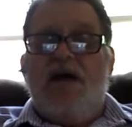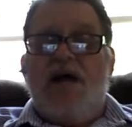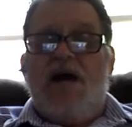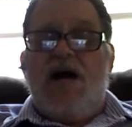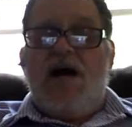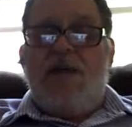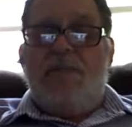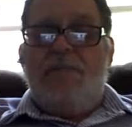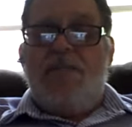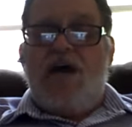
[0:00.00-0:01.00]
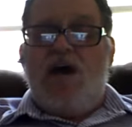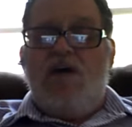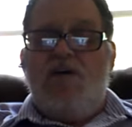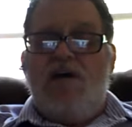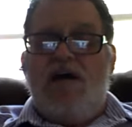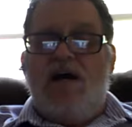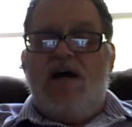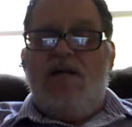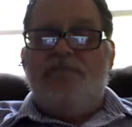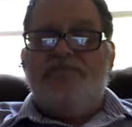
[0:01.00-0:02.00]

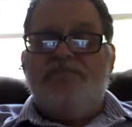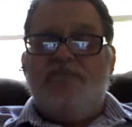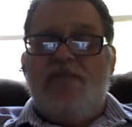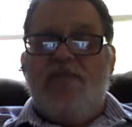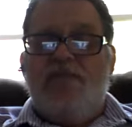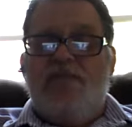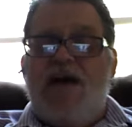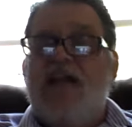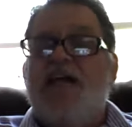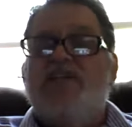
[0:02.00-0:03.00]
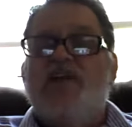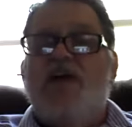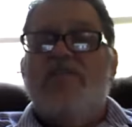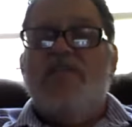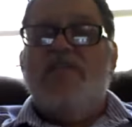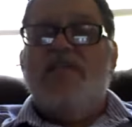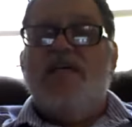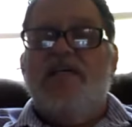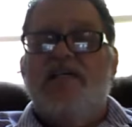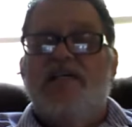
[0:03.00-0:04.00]
Our finance officer
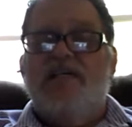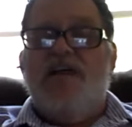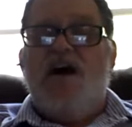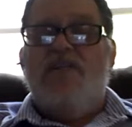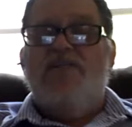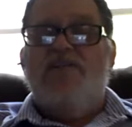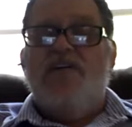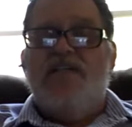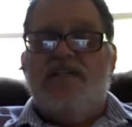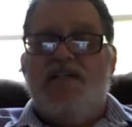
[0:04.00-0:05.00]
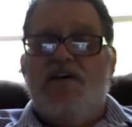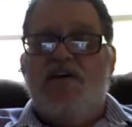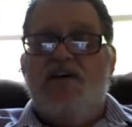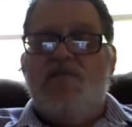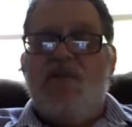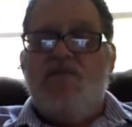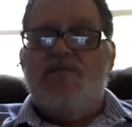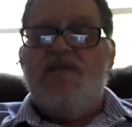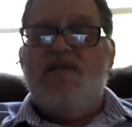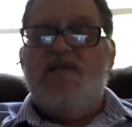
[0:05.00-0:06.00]
is Terry
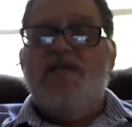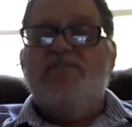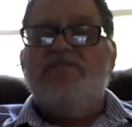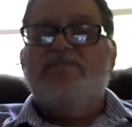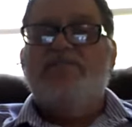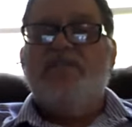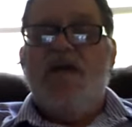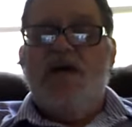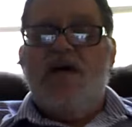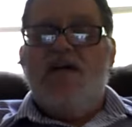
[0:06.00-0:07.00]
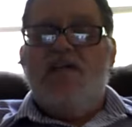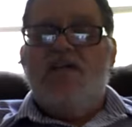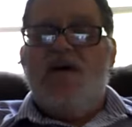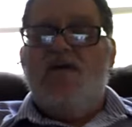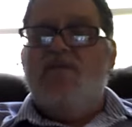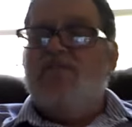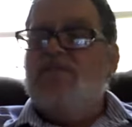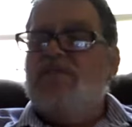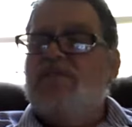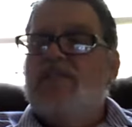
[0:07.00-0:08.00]
Croson. So,
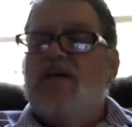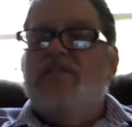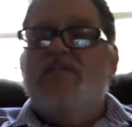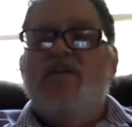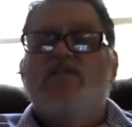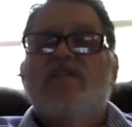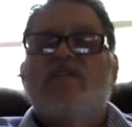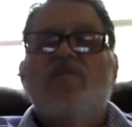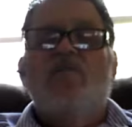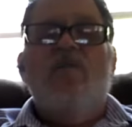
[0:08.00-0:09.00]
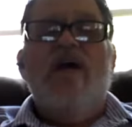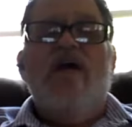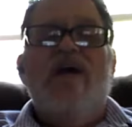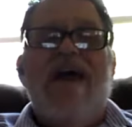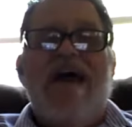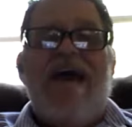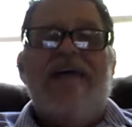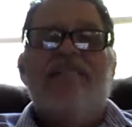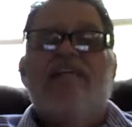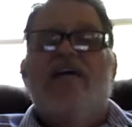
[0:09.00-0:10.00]
folks, we are
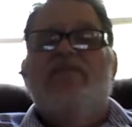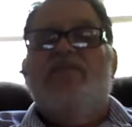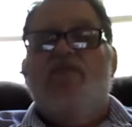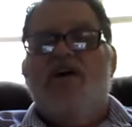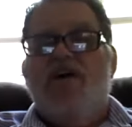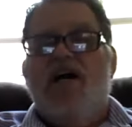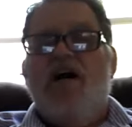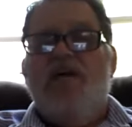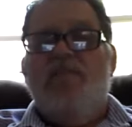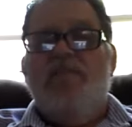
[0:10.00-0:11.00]
asking for your help.